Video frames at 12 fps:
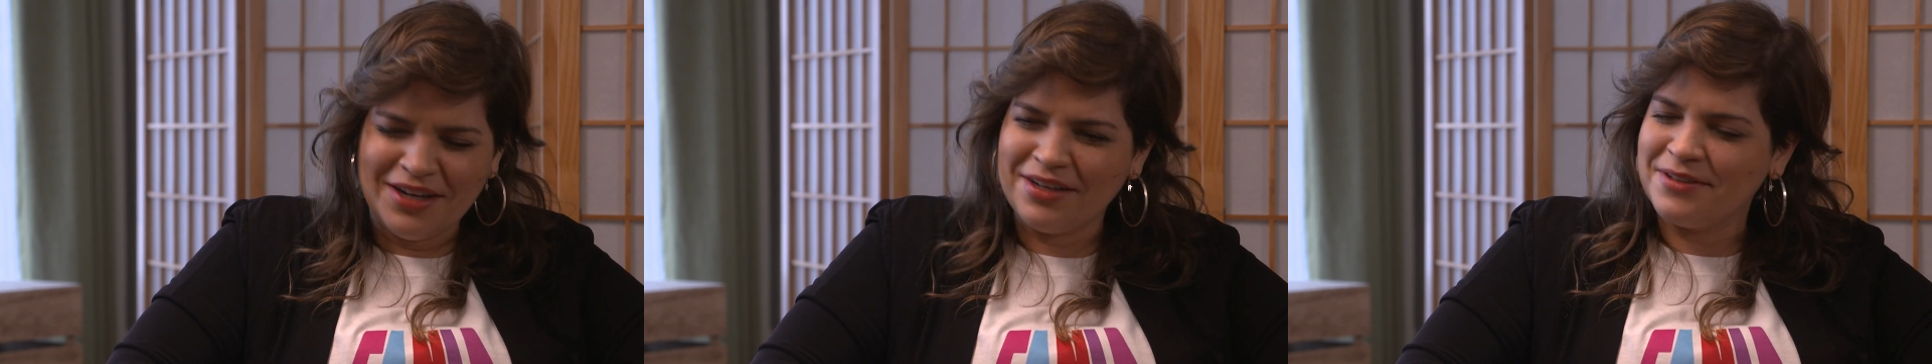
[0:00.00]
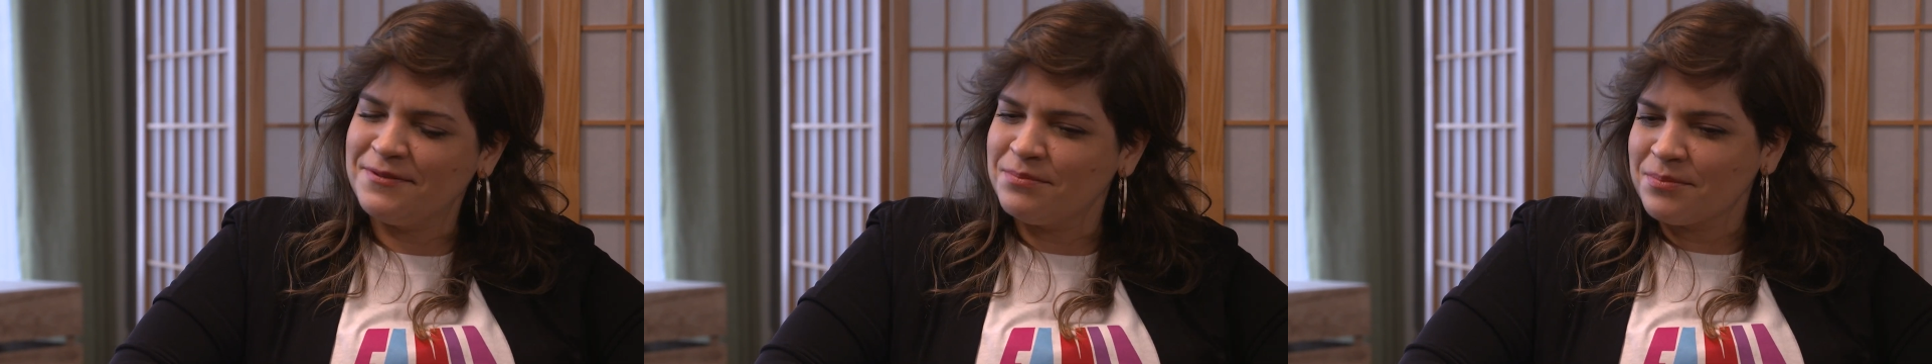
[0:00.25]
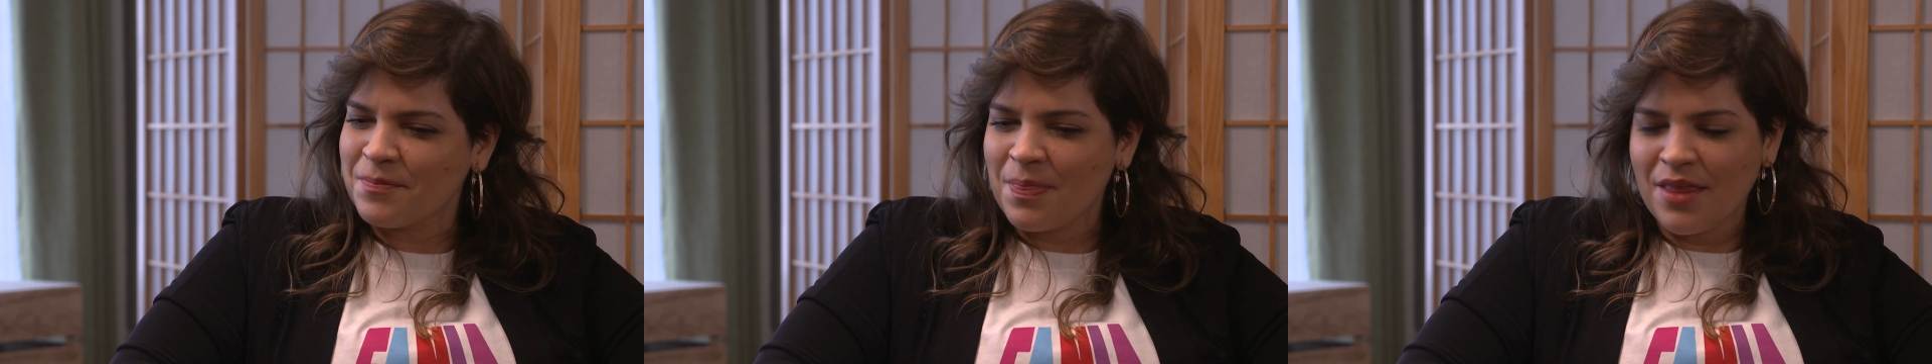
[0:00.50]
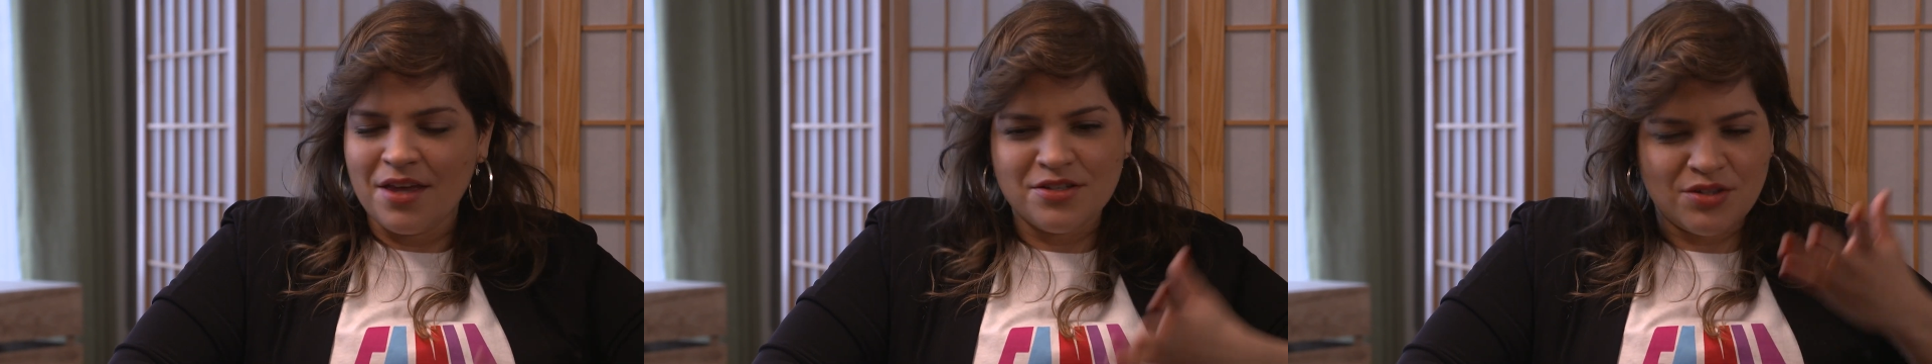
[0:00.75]
And
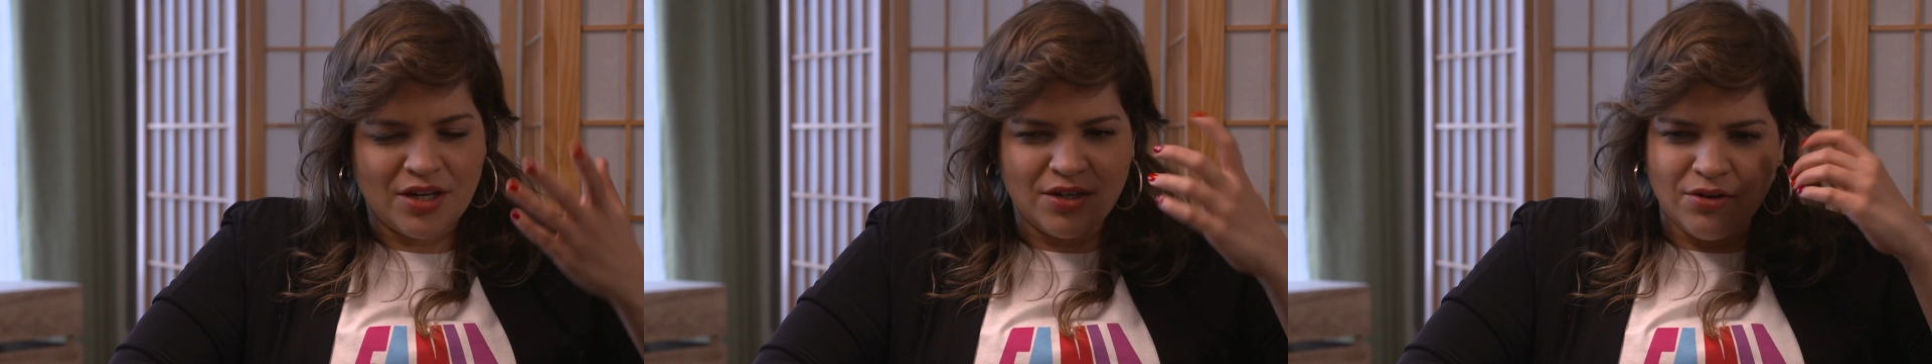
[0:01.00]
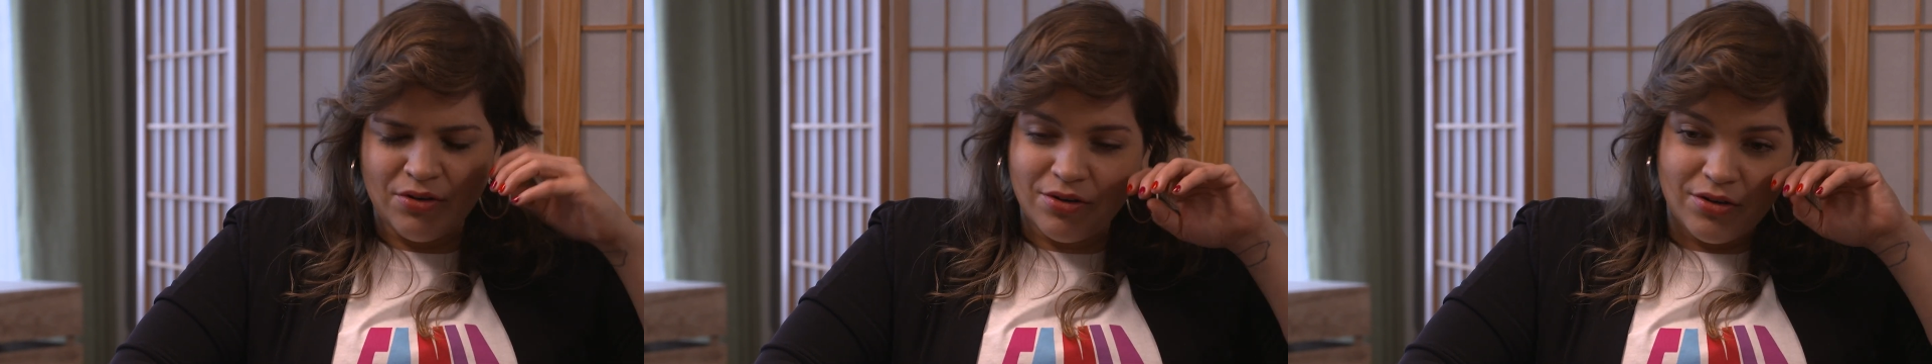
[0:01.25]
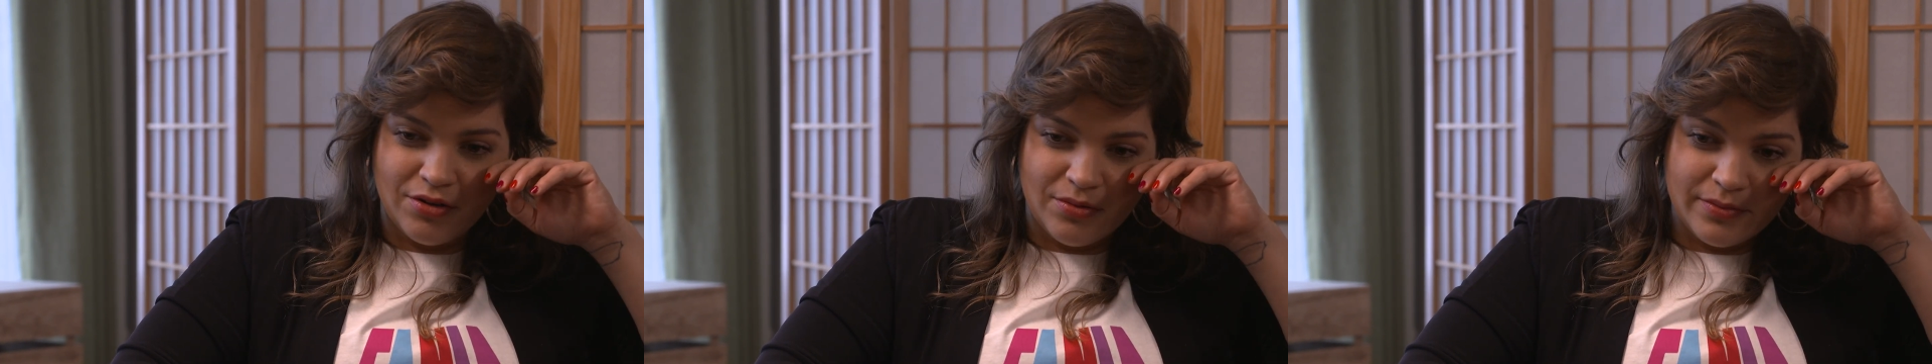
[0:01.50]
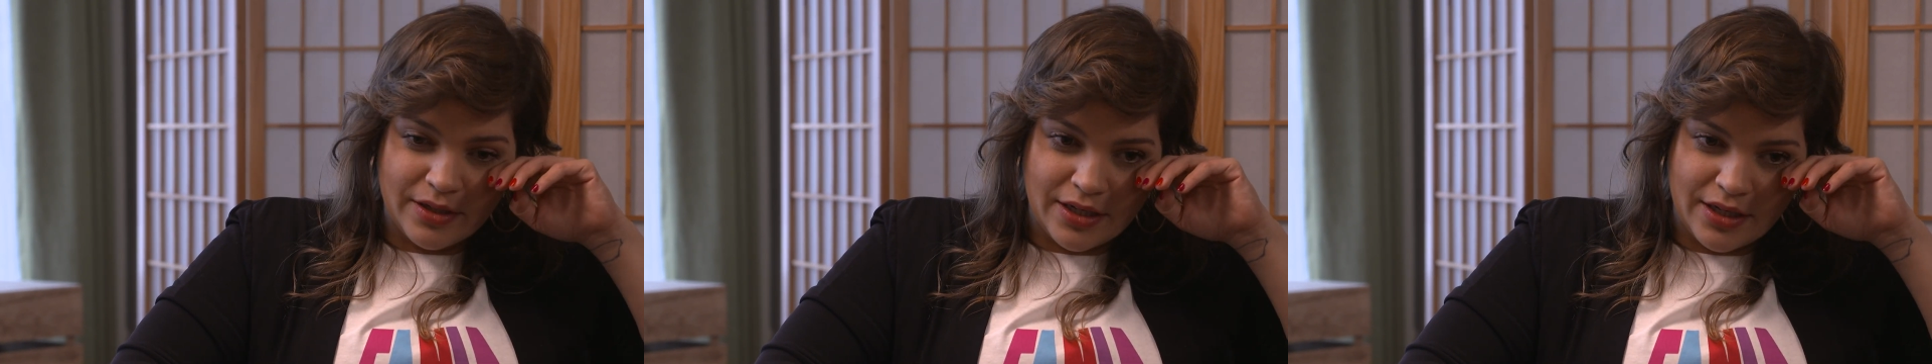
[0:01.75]
so I go
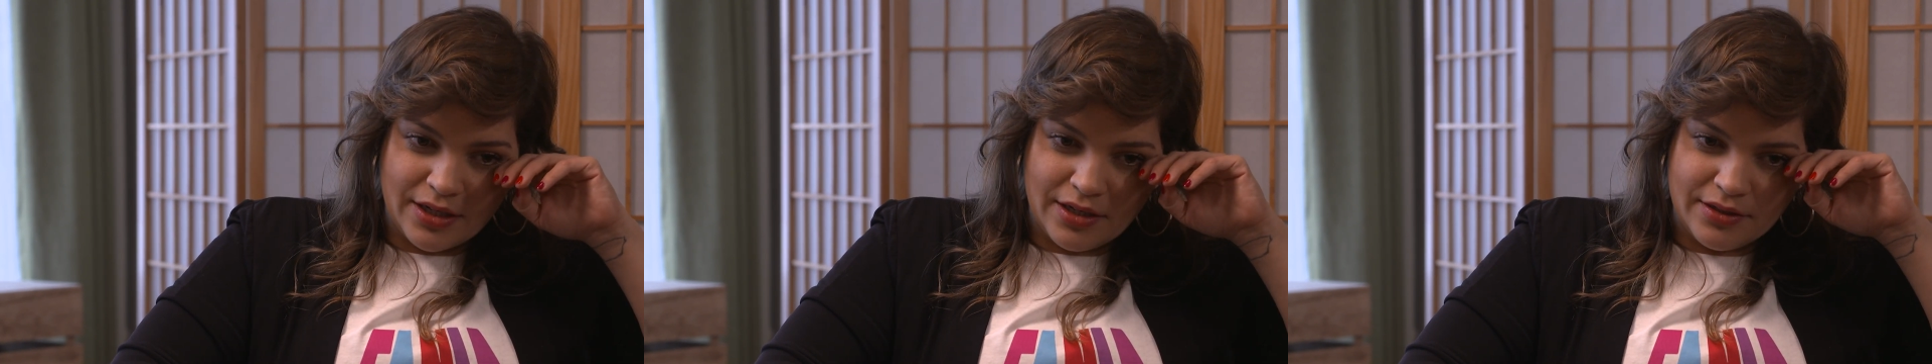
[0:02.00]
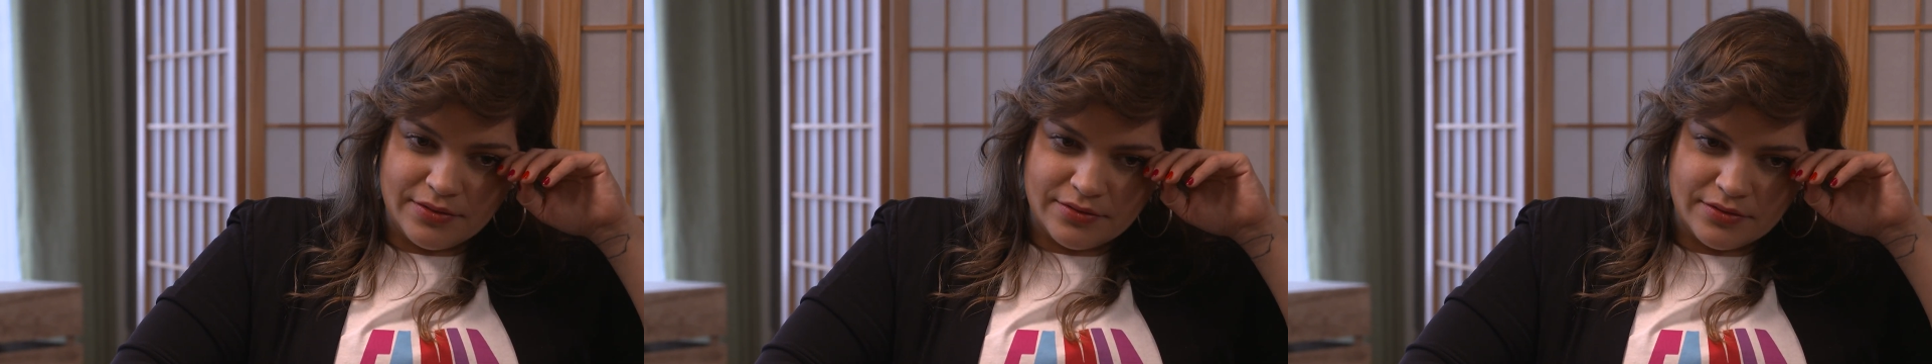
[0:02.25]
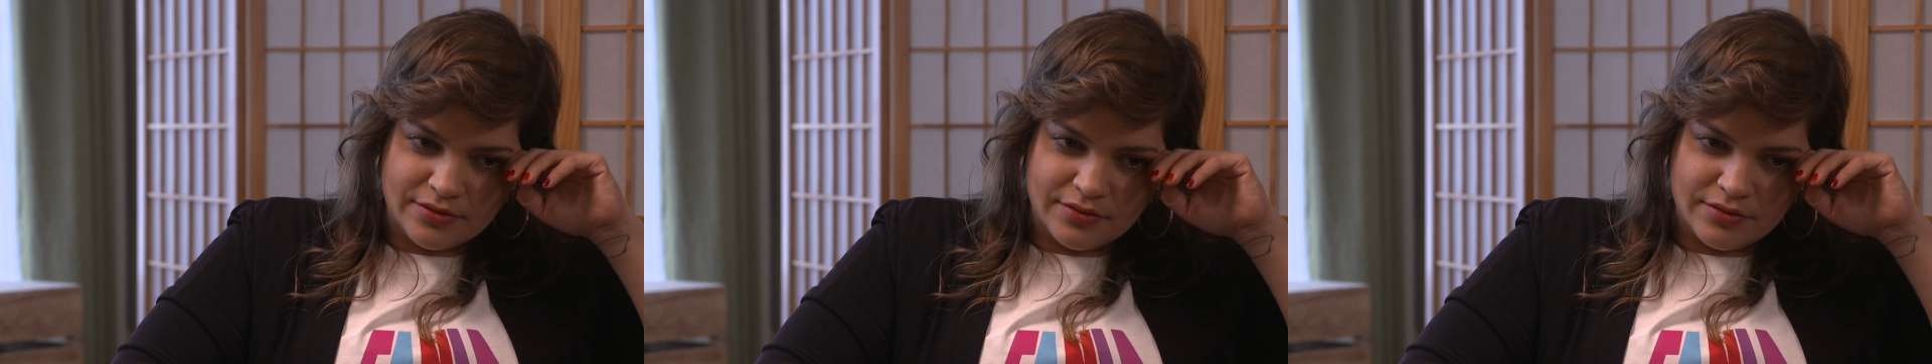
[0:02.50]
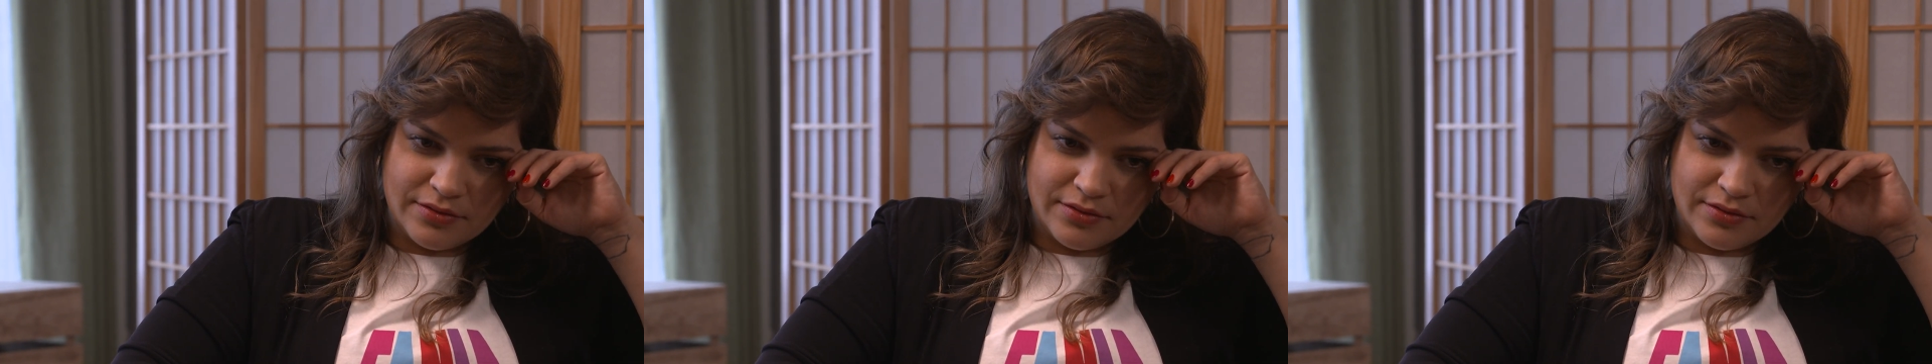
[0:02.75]
home, and